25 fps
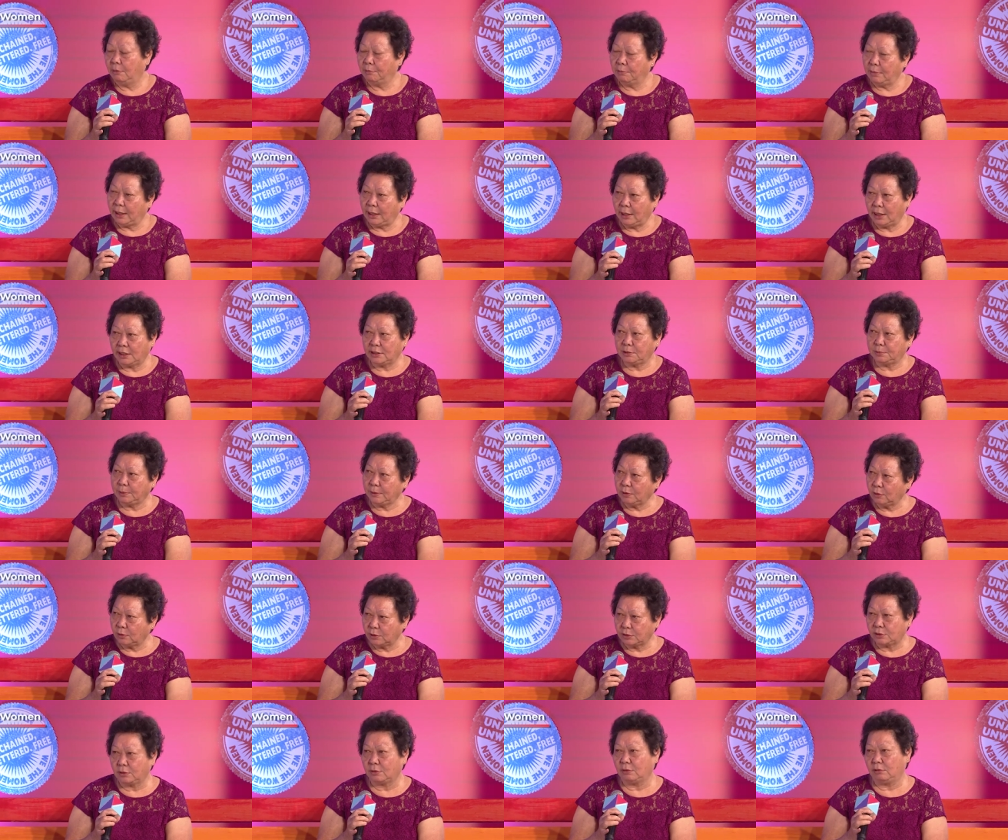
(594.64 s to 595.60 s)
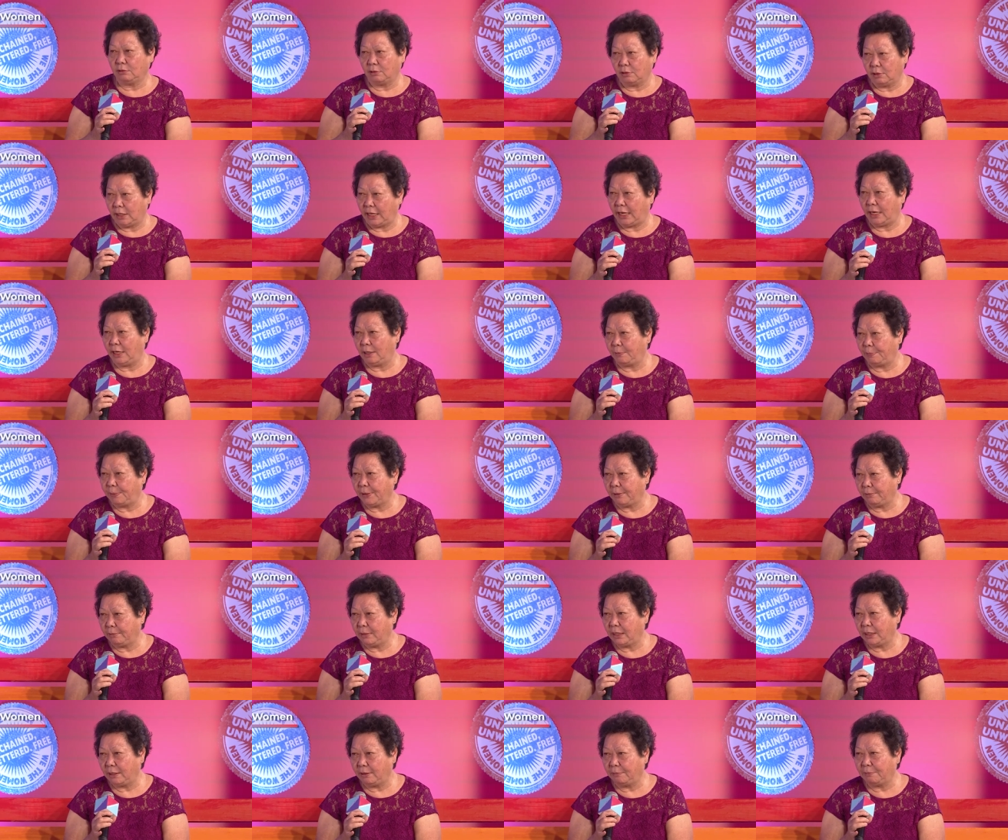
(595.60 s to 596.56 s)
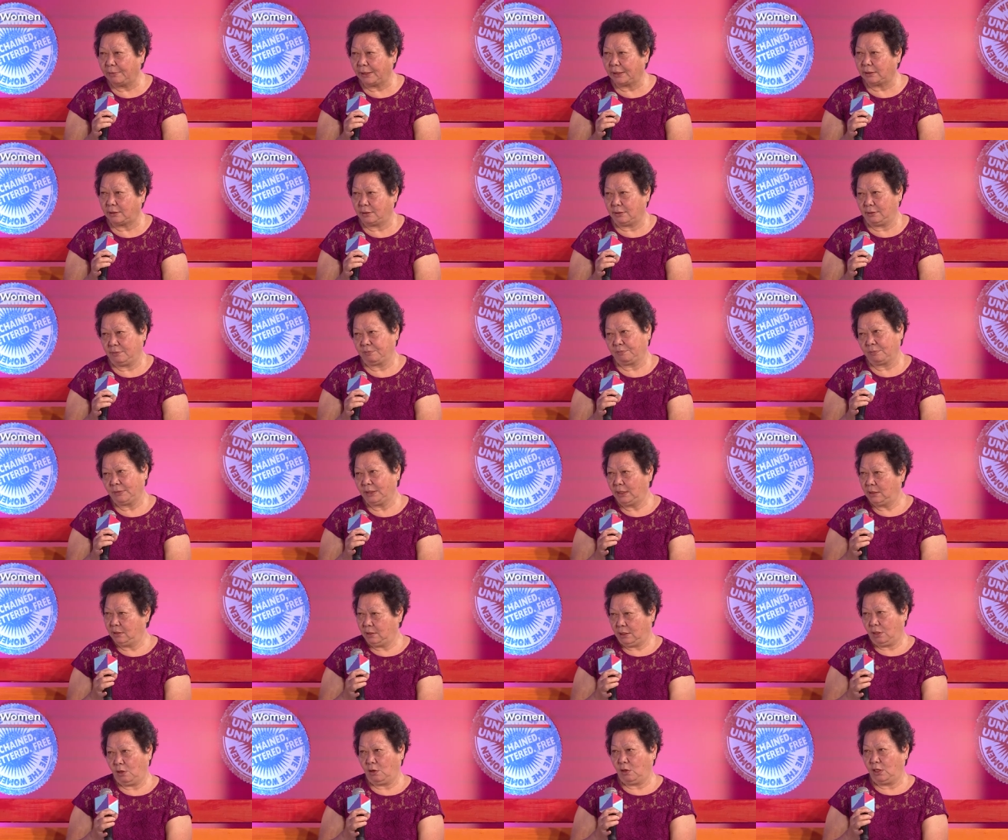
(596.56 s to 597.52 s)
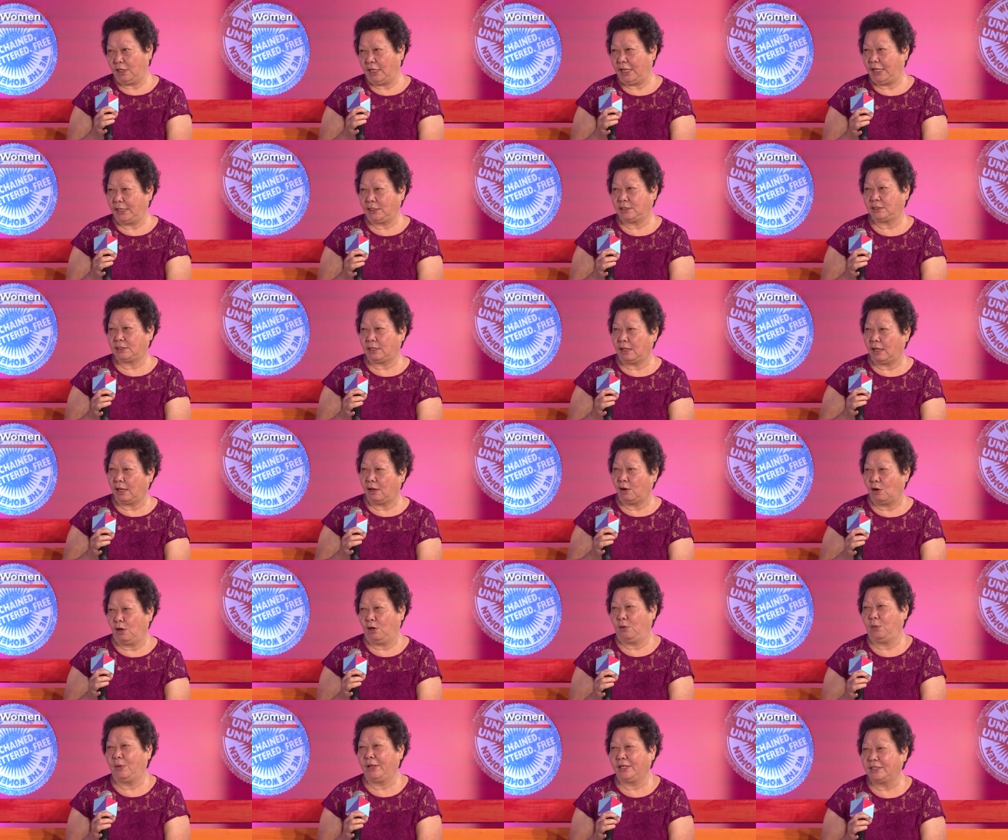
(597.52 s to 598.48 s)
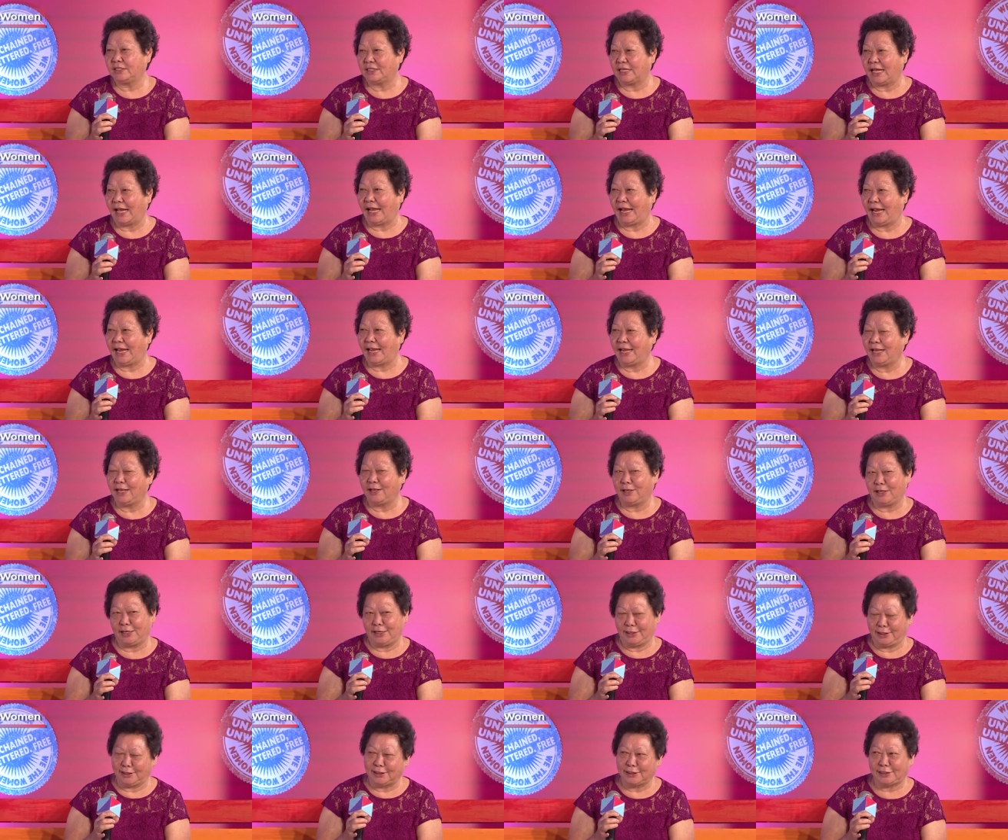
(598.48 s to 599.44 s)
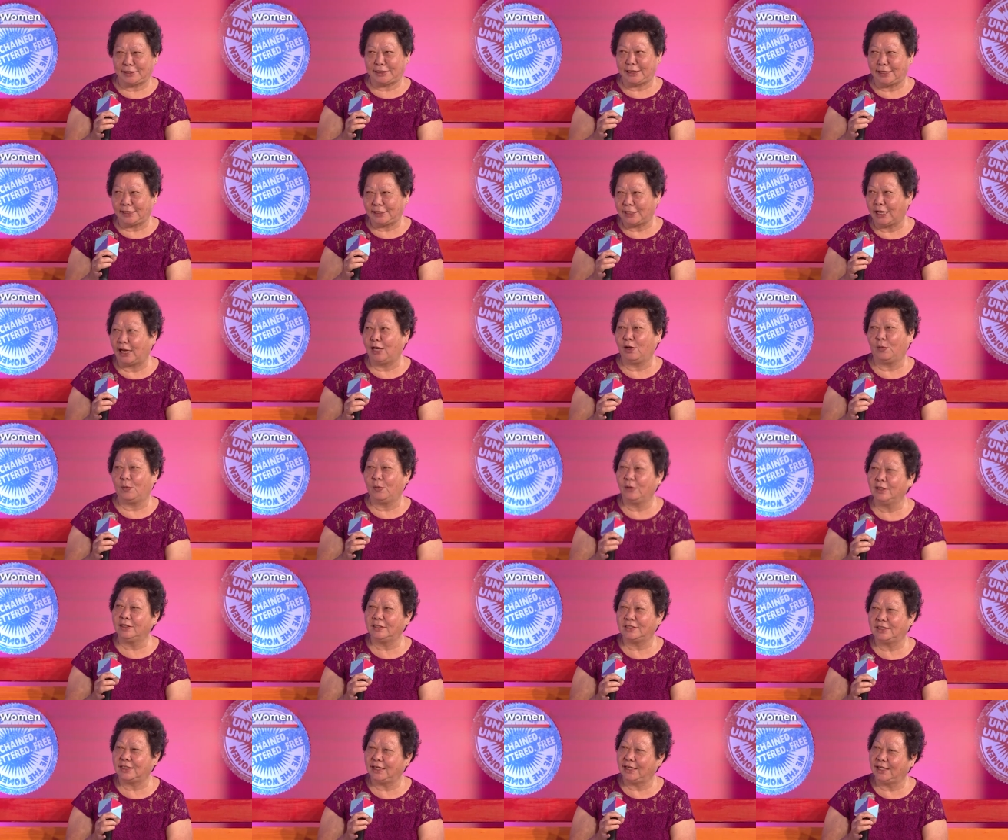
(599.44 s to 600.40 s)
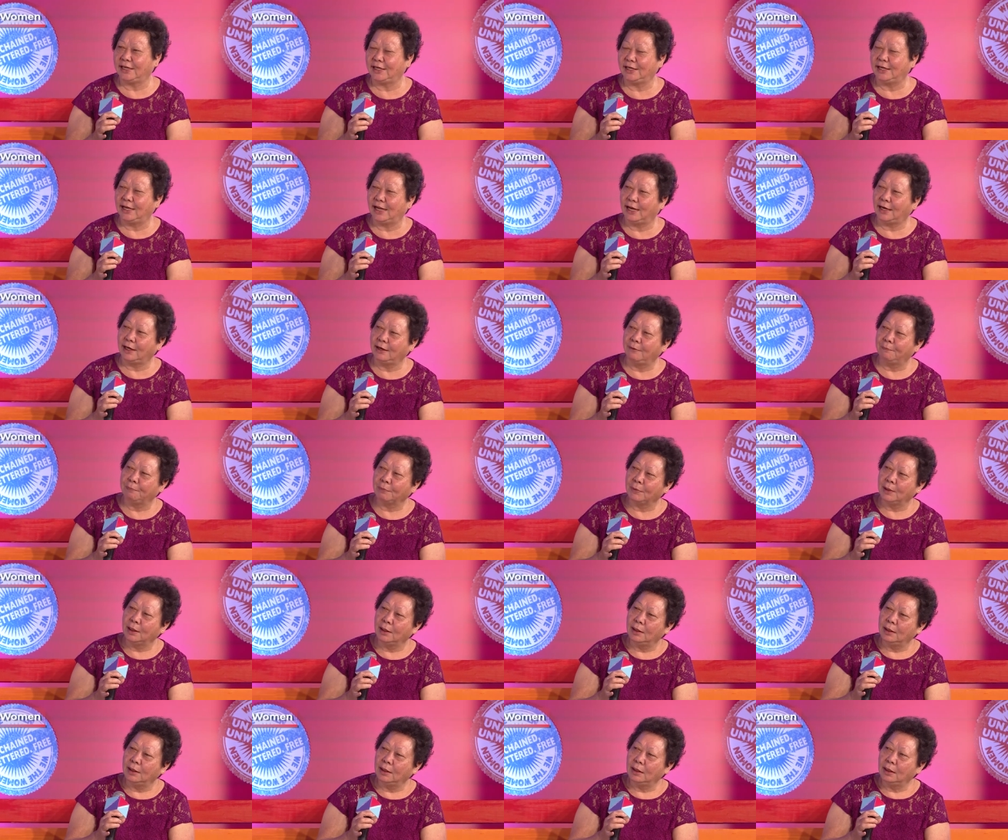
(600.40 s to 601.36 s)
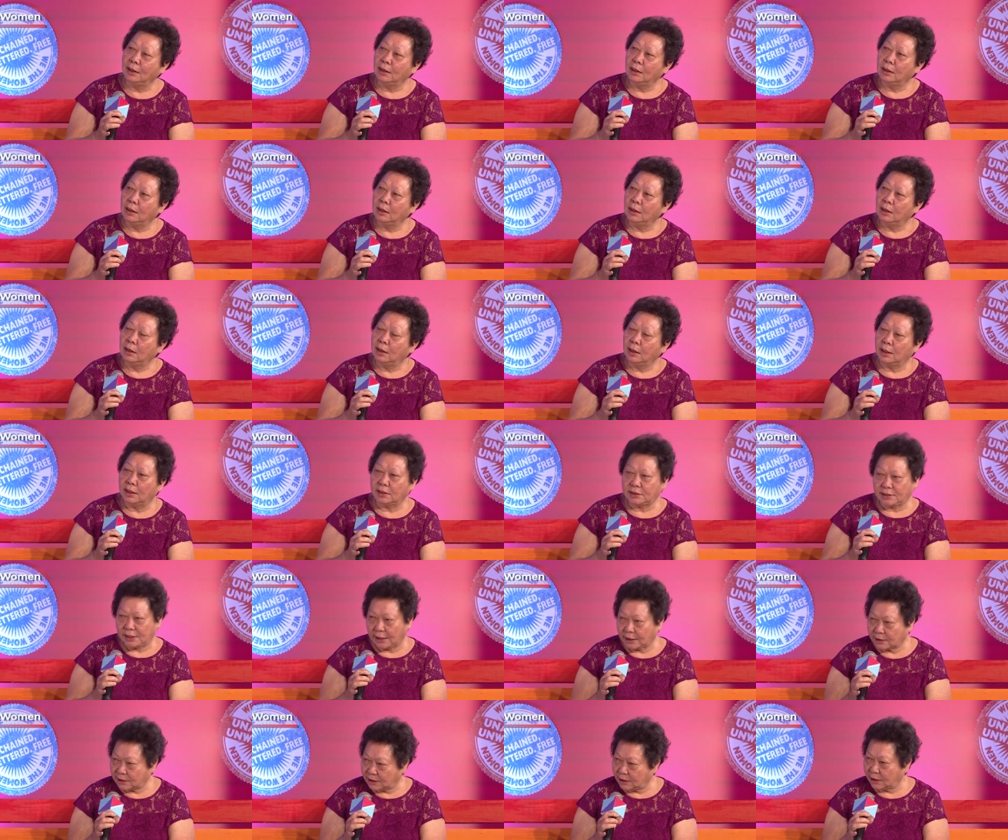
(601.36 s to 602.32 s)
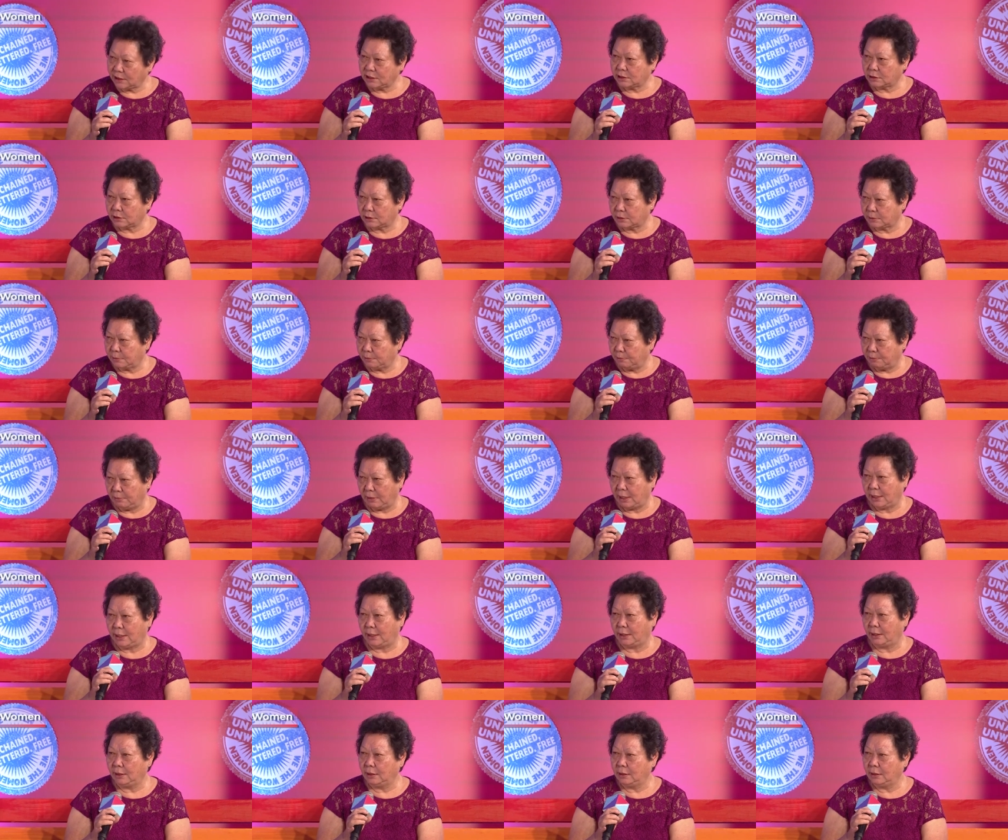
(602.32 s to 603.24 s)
My husband also uh, helping me, but uh, as always I, in the stage, I will say that a success man